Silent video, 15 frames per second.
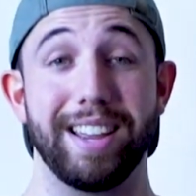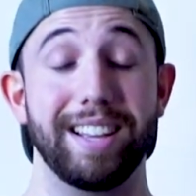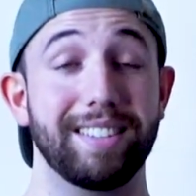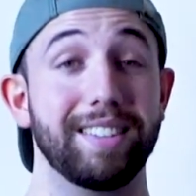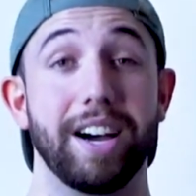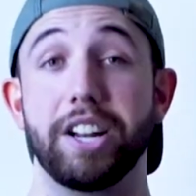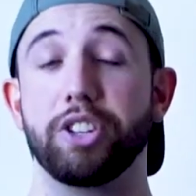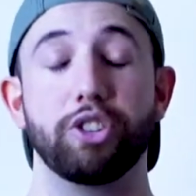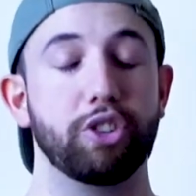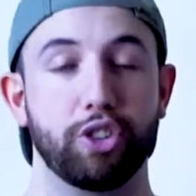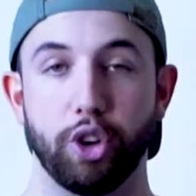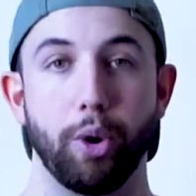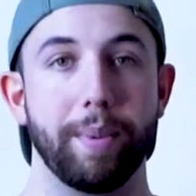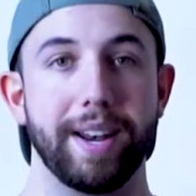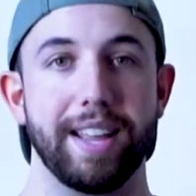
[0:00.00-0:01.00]
He's done
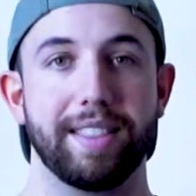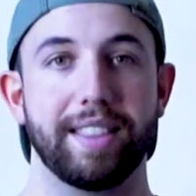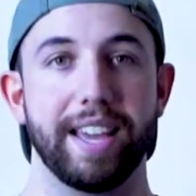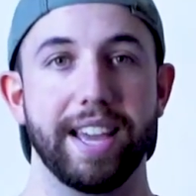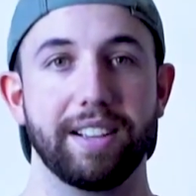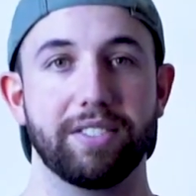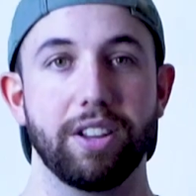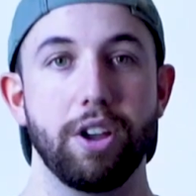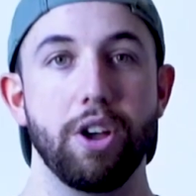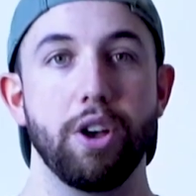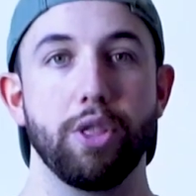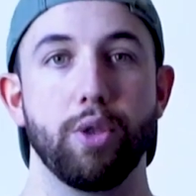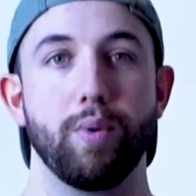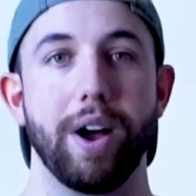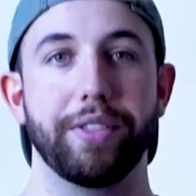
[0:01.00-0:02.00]
so many things
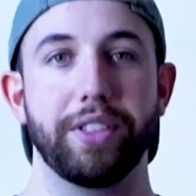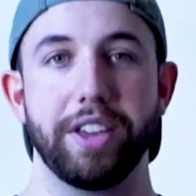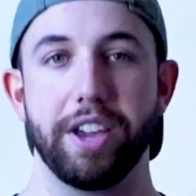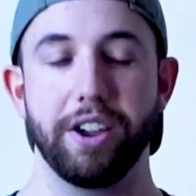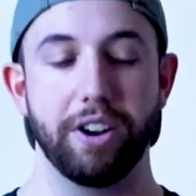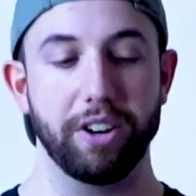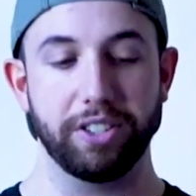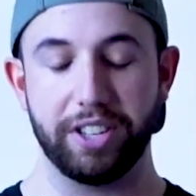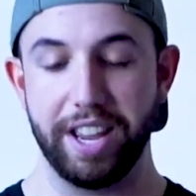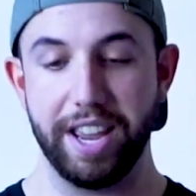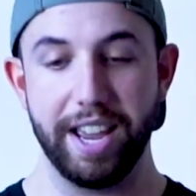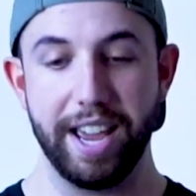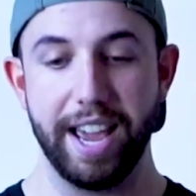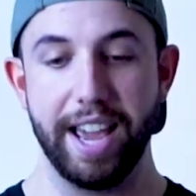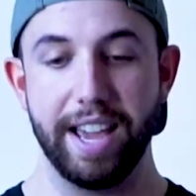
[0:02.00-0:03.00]
throughout the years.
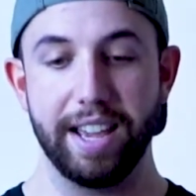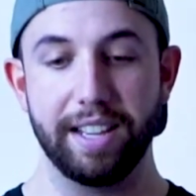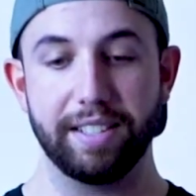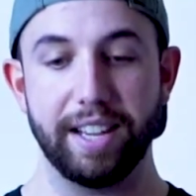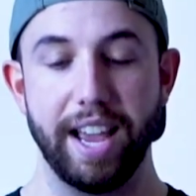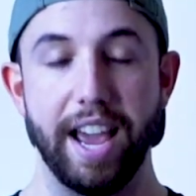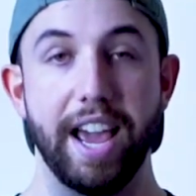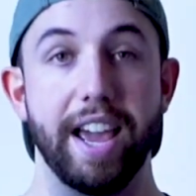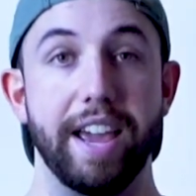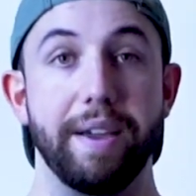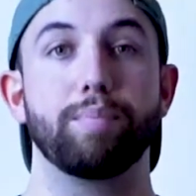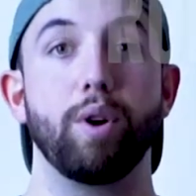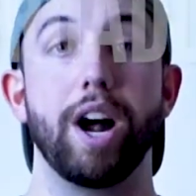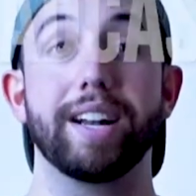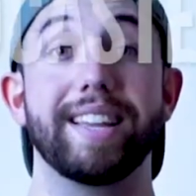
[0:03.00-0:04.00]
He is a
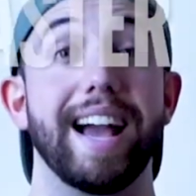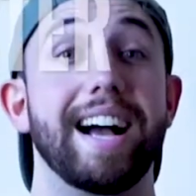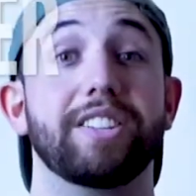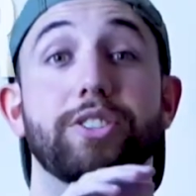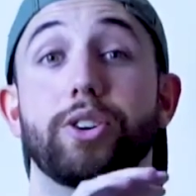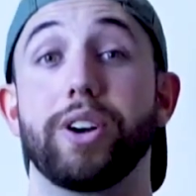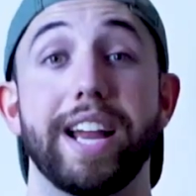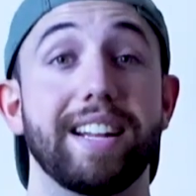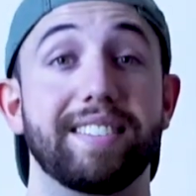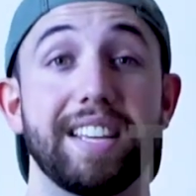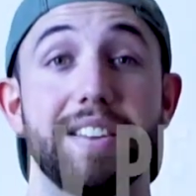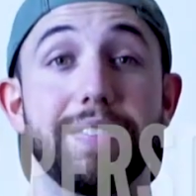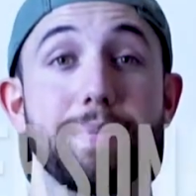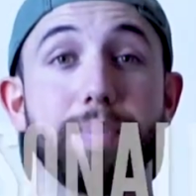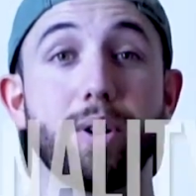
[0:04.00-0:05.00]
broadcaster, a
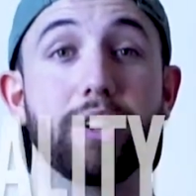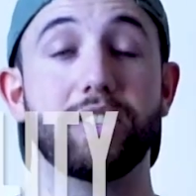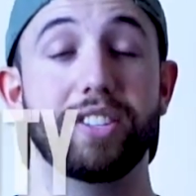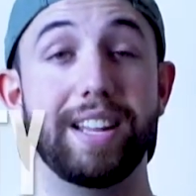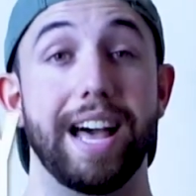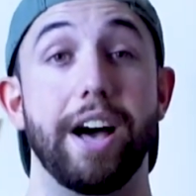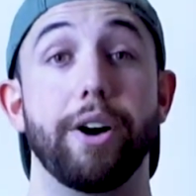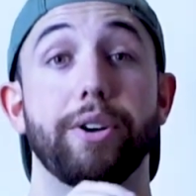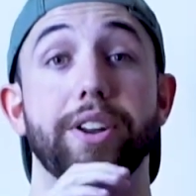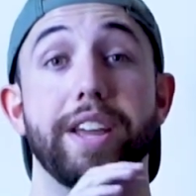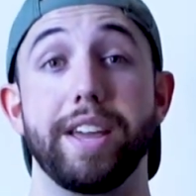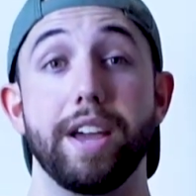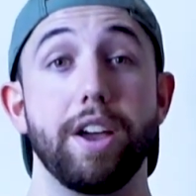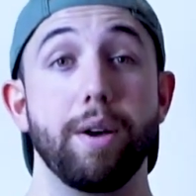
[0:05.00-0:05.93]
TV personality,